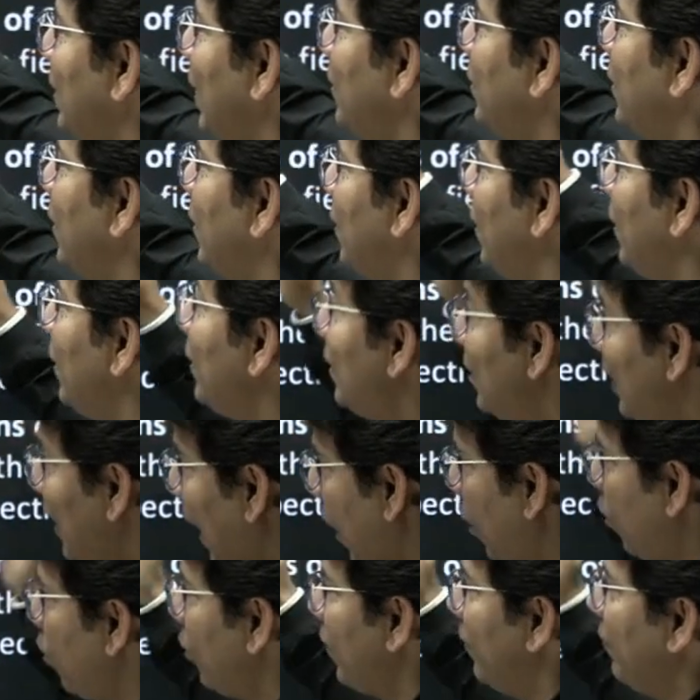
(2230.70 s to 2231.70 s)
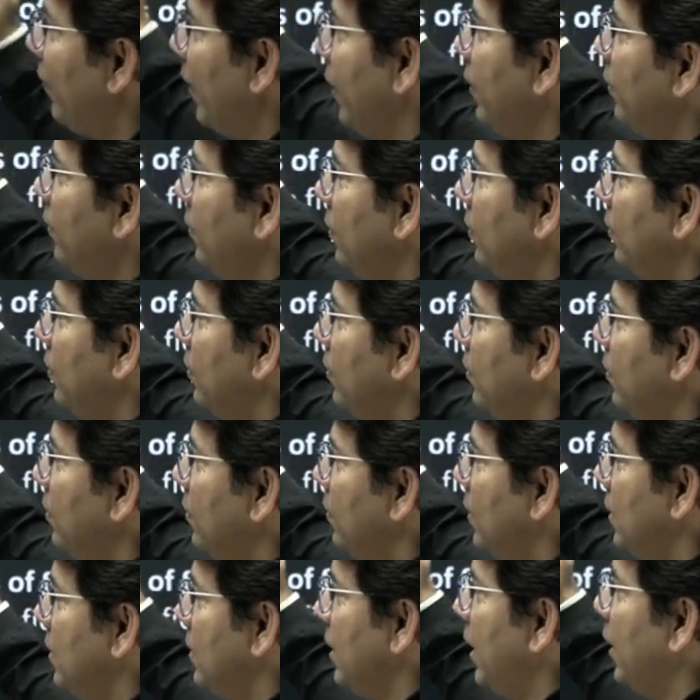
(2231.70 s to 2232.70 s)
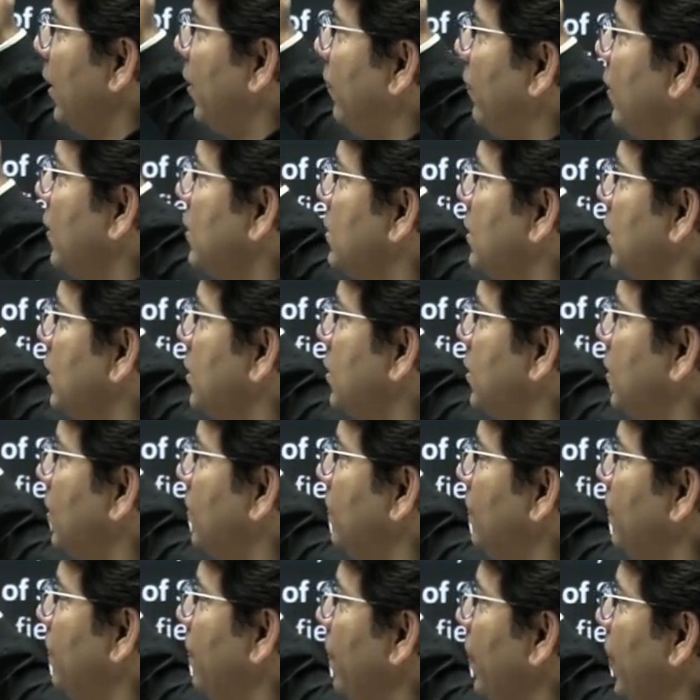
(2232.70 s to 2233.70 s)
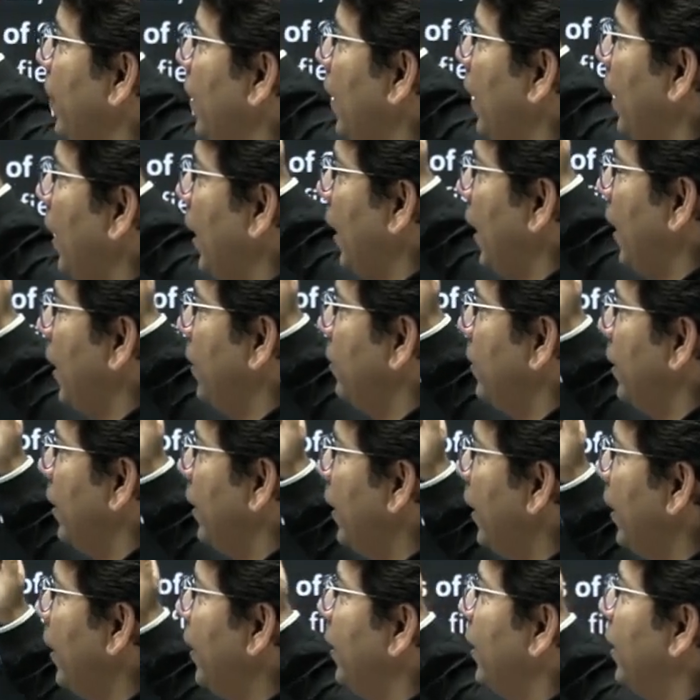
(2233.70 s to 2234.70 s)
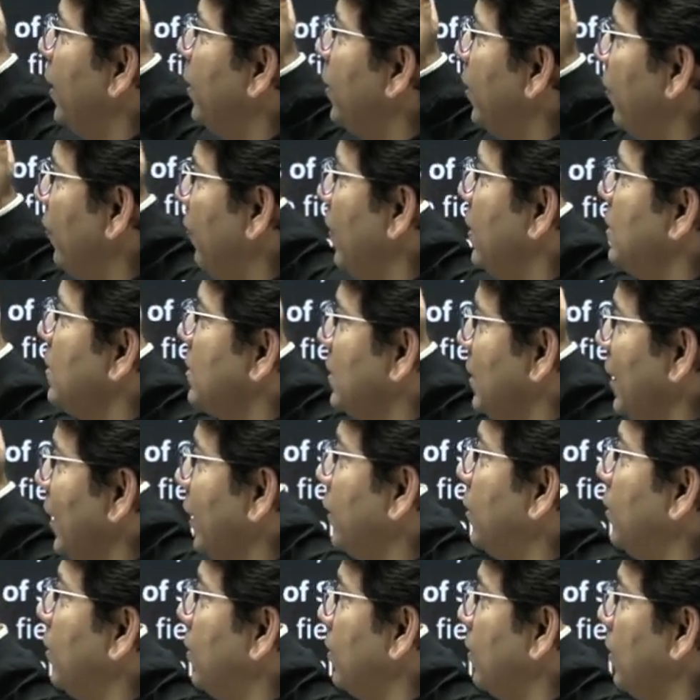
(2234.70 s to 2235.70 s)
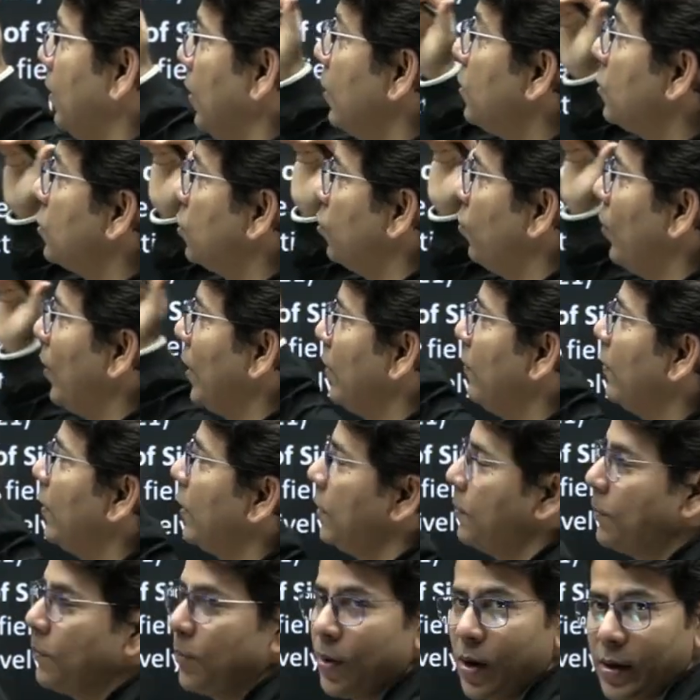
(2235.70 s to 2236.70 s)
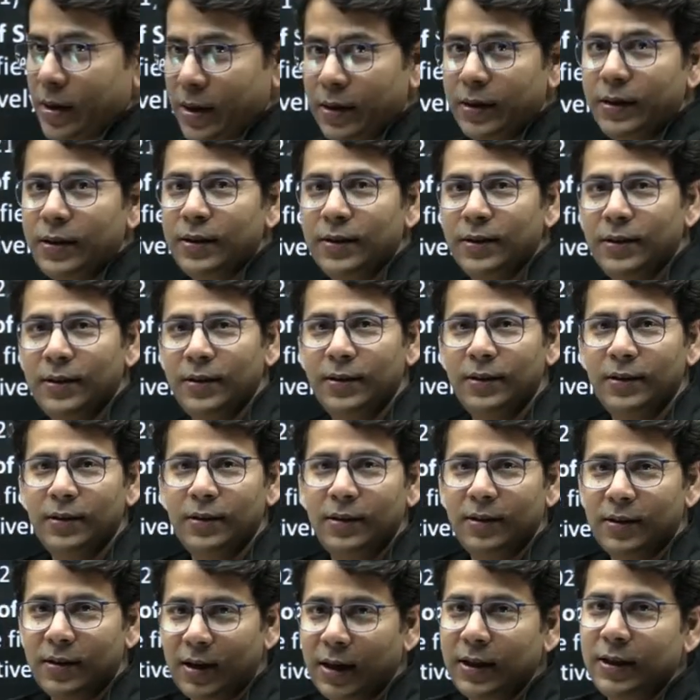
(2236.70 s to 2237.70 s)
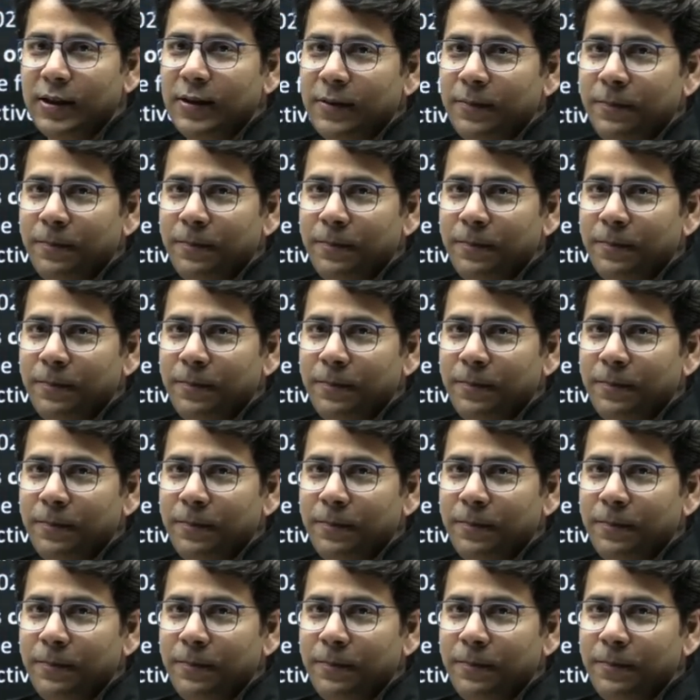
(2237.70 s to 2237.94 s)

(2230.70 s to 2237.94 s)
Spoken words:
that now even this air defense system and the Indian defense sector is very, very important, right?